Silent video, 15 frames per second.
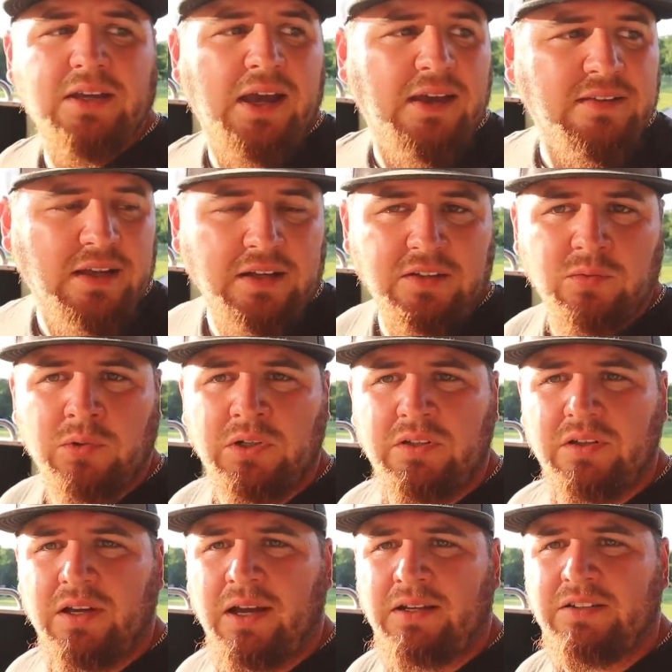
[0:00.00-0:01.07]
guys, I just
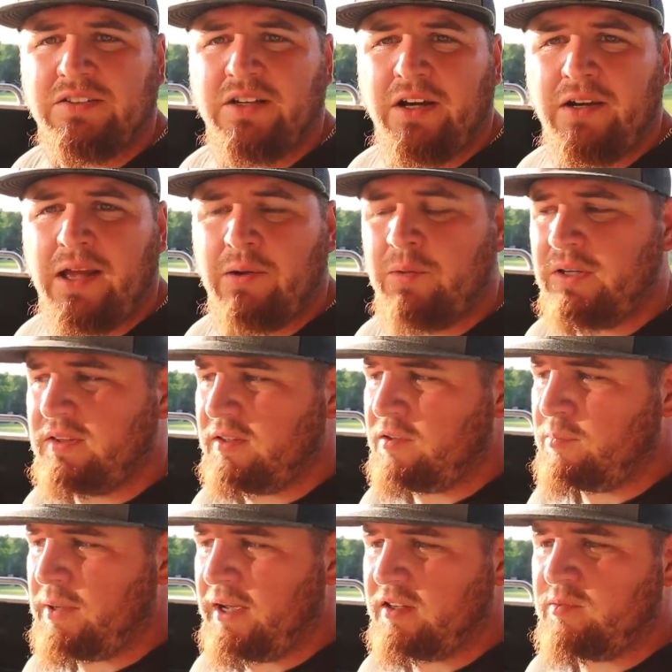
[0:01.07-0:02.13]
wanted to kind of share that with
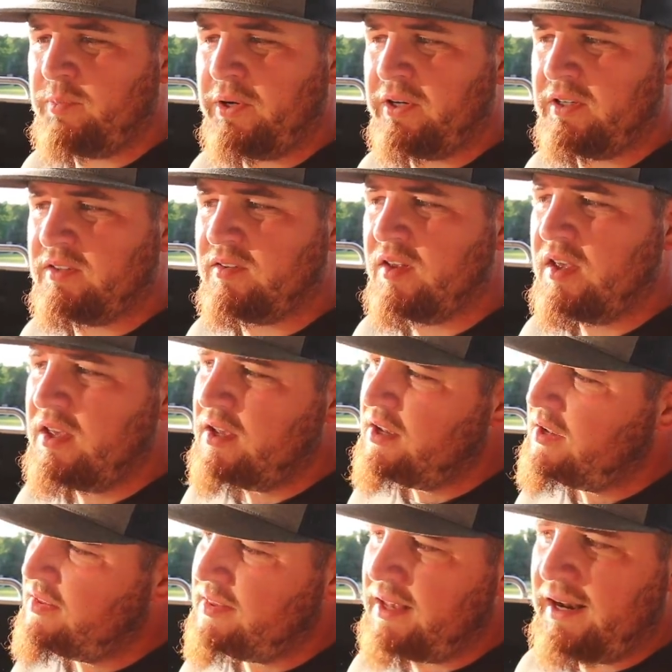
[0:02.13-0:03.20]
you, my experience
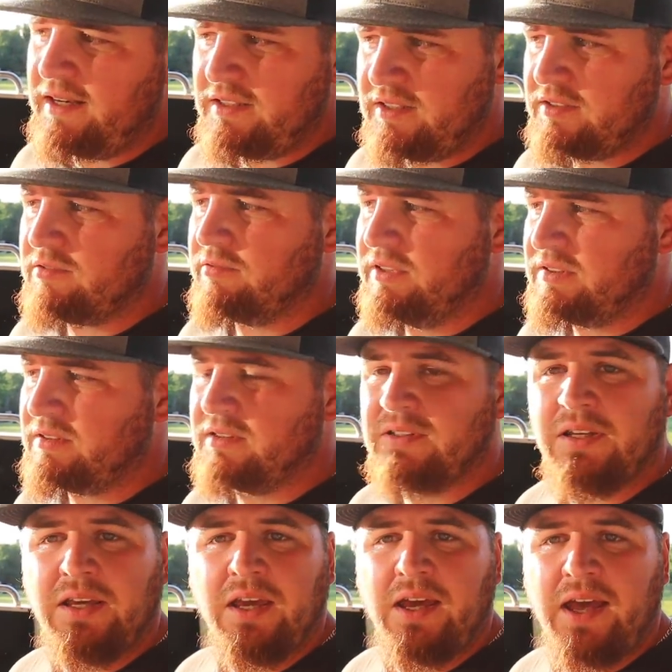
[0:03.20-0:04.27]
that I just
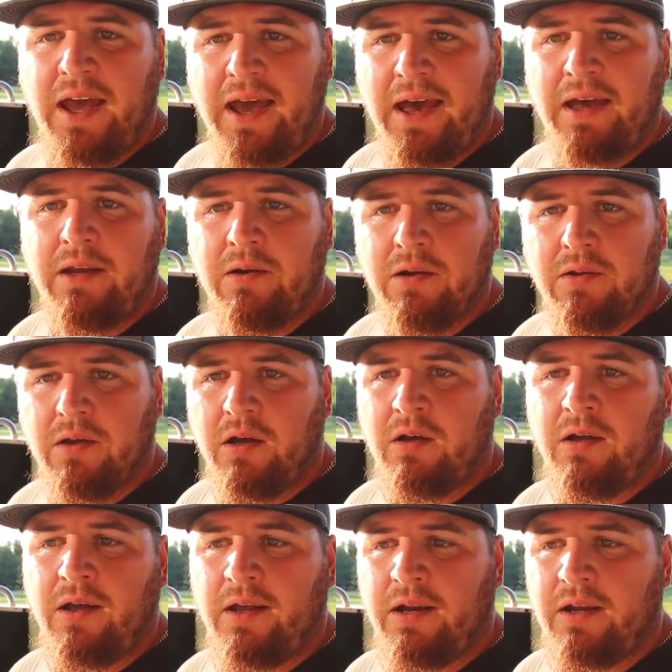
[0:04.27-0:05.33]
recently had
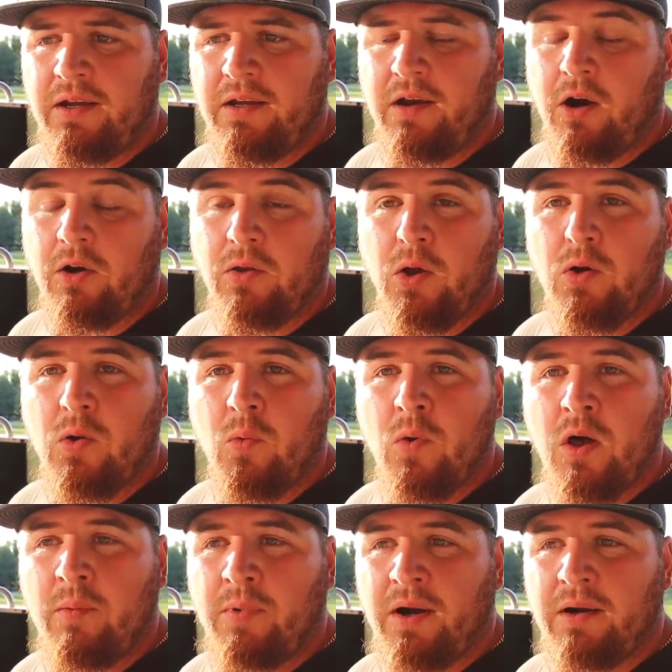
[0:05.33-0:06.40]
at our local
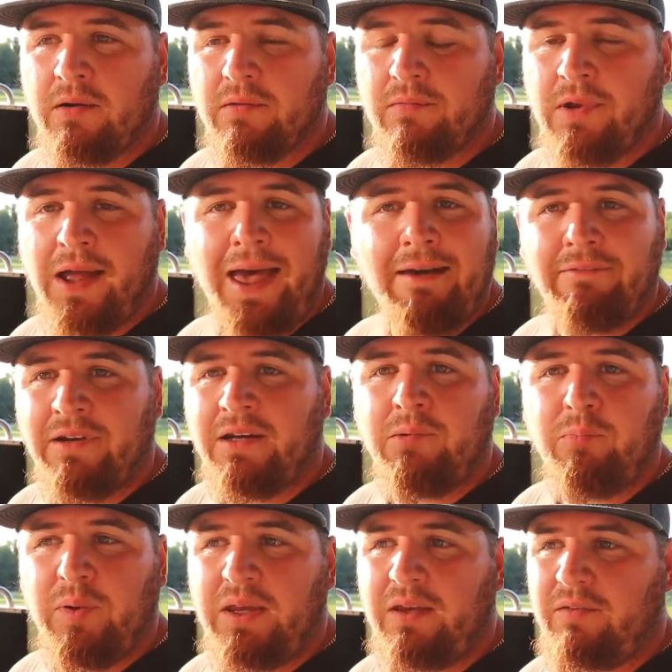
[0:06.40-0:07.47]
Walmart, not having any
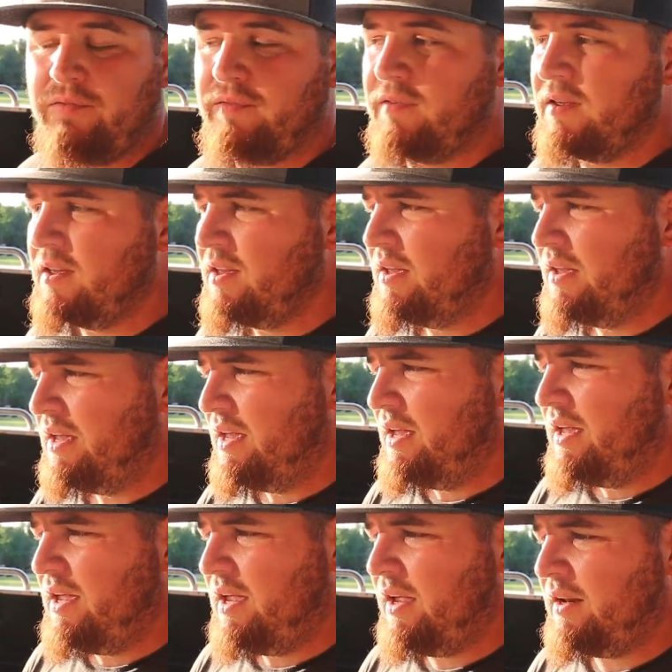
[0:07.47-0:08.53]
beef.
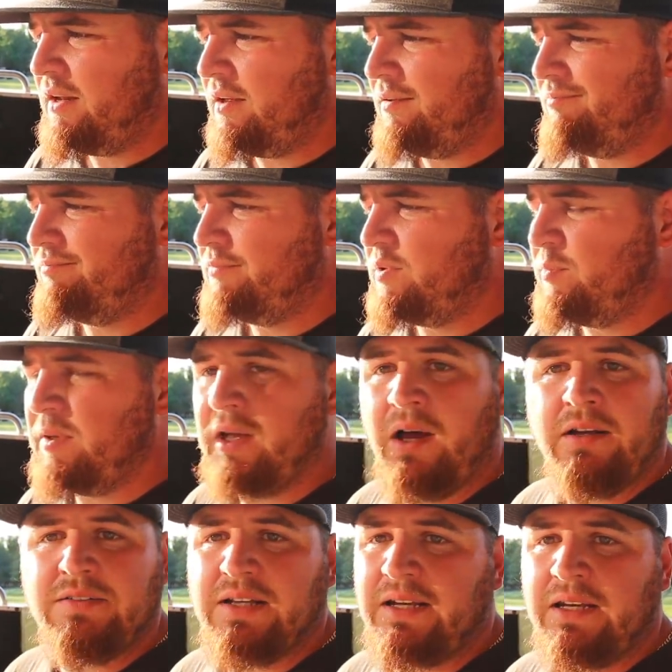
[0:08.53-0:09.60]
And to be
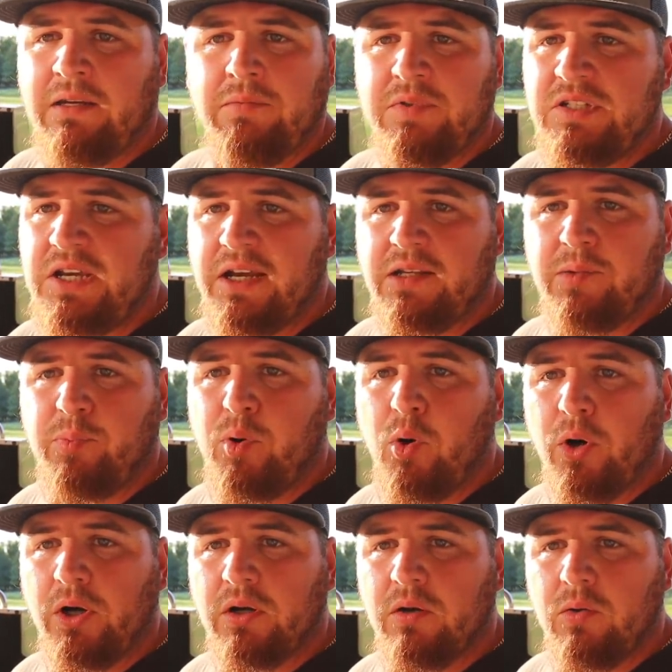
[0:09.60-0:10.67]
honest, I didn't even check the
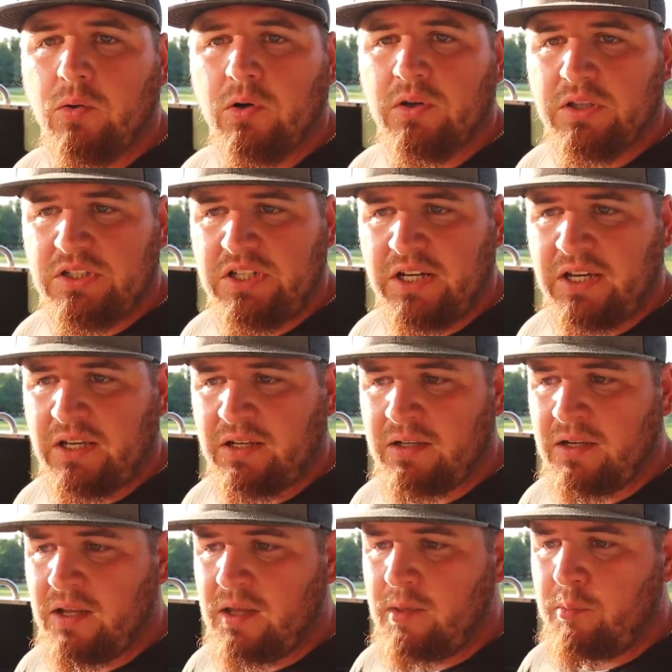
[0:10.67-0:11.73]
pork or the
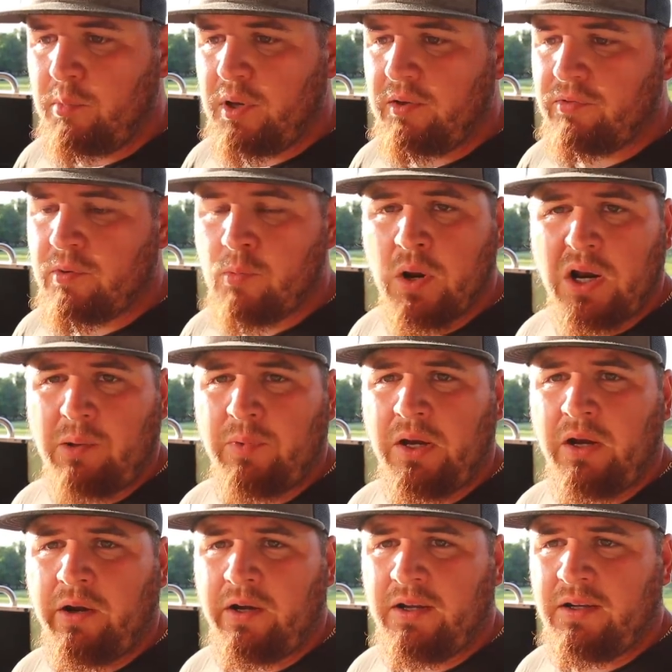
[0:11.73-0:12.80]
chicken, but from what I'm
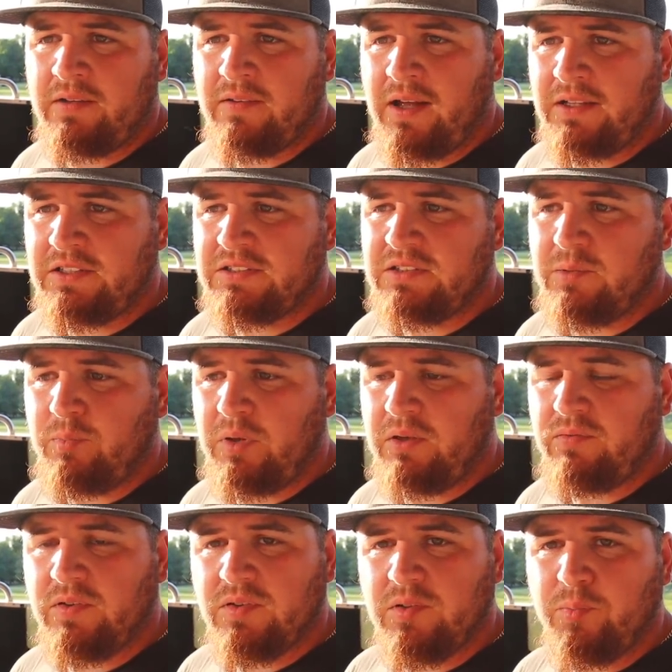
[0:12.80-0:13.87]
hearing, it's not just the
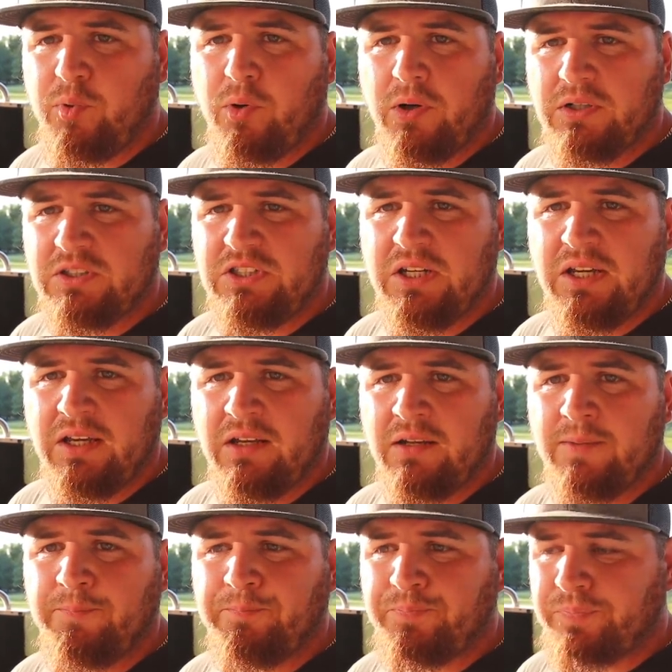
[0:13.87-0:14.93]
beef, it's the pork,
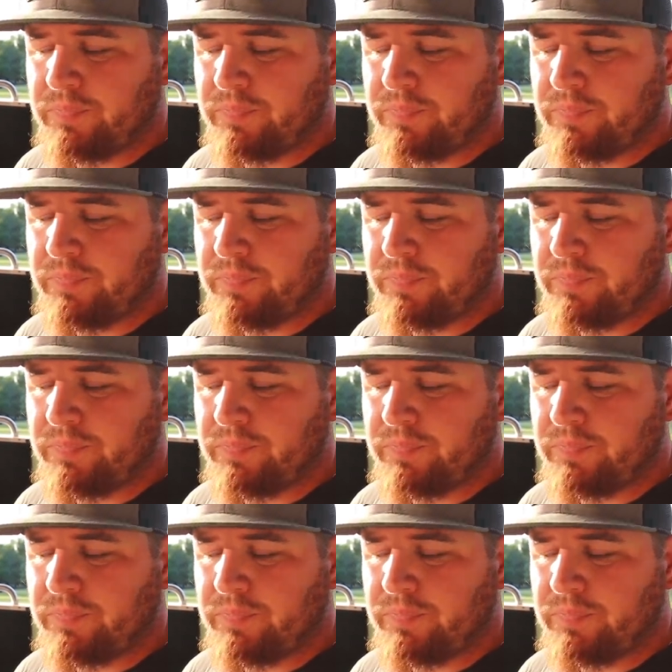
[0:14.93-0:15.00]
chicken,